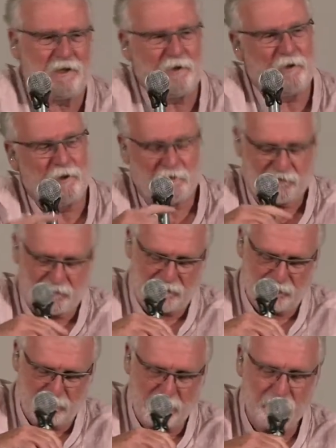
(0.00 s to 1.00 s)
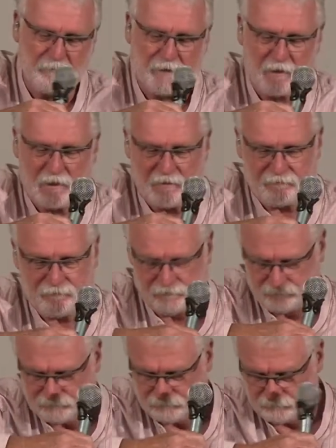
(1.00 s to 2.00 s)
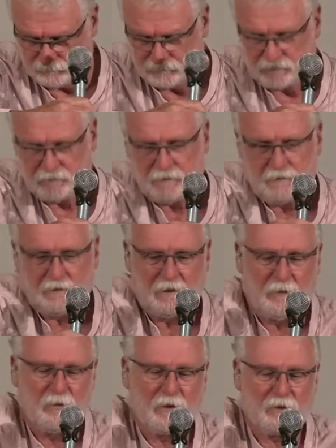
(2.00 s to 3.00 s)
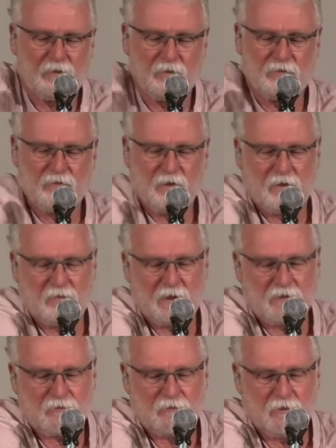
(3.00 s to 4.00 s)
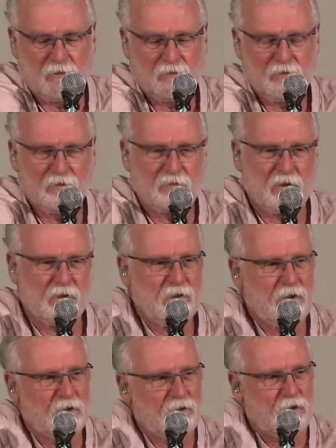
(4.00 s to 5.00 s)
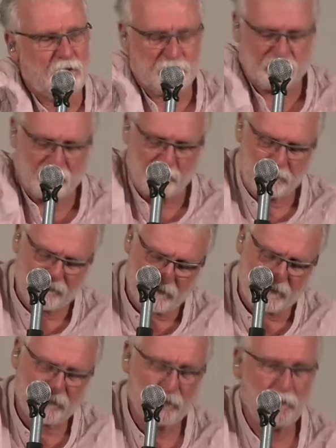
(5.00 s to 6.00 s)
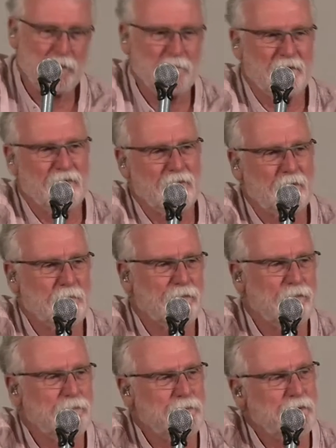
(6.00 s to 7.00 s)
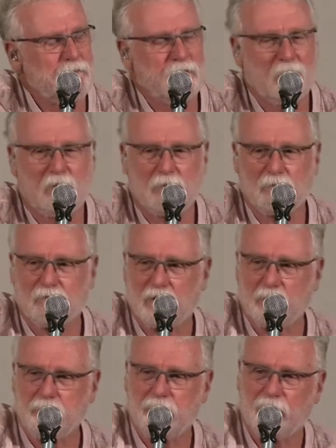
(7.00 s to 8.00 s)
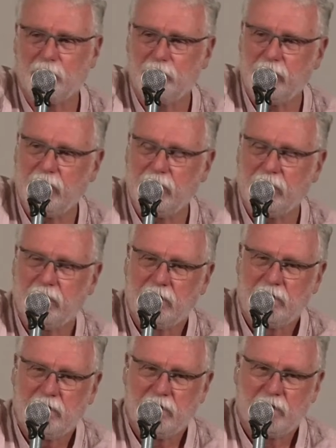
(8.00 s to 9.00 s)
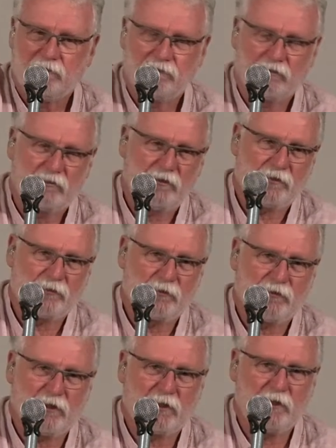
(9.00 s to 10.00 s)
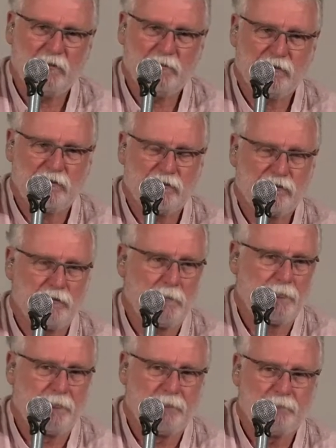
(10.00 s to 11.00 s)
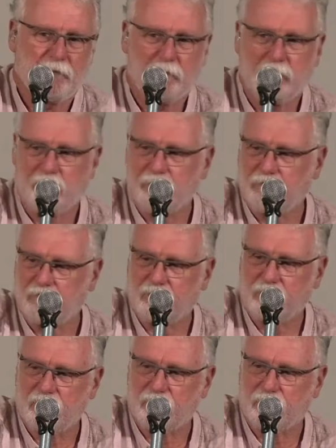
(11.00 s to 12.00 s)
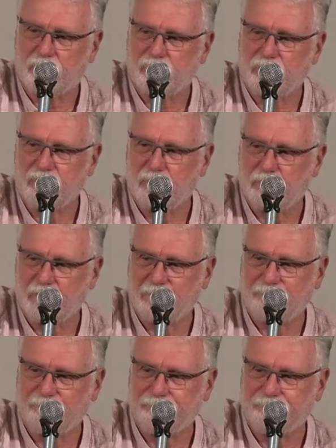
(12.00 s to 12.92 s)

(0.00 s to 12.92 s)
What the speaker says: honest day's work in my life. All I could do is sing and write songs. And so I didn't know God was going to provide for me and my family. I thought maybe God would take me from being a successful secular musician and make me a successful Christian one.